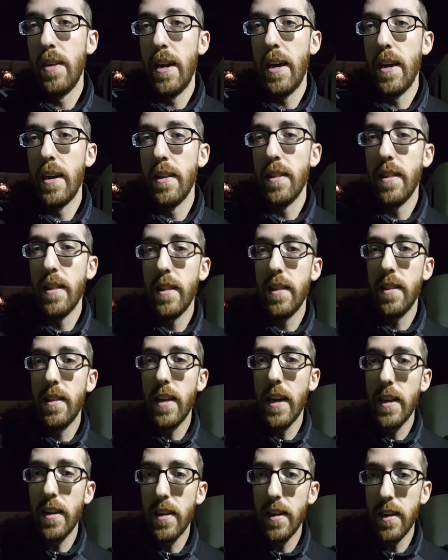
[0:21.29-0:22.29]
and
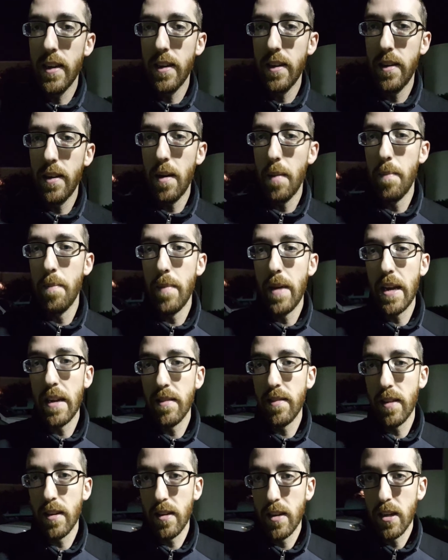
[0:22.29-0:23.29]
they did
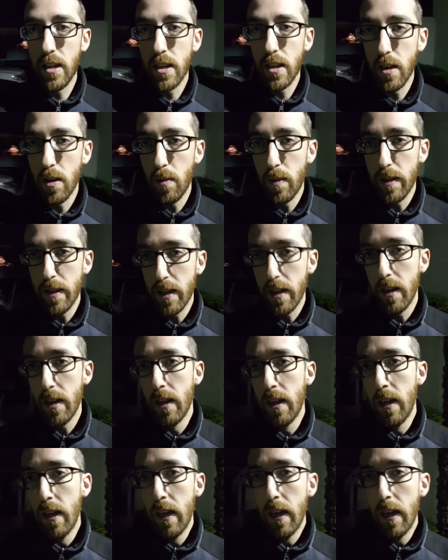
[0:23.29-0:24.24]
amazing detail with it.